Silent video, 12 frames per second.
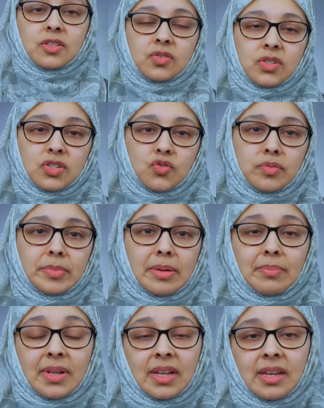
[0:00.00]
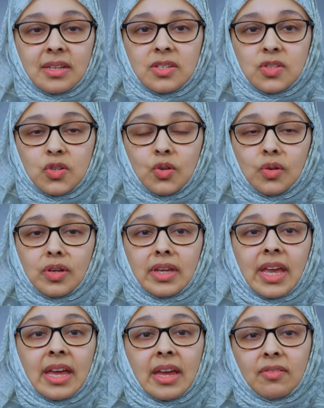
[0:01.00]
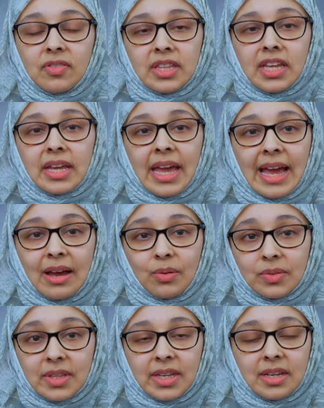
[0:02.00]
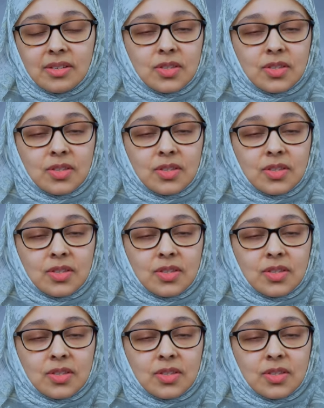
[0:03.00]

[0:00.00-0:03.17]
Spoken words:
So just remember, ladies, you can get everything out there.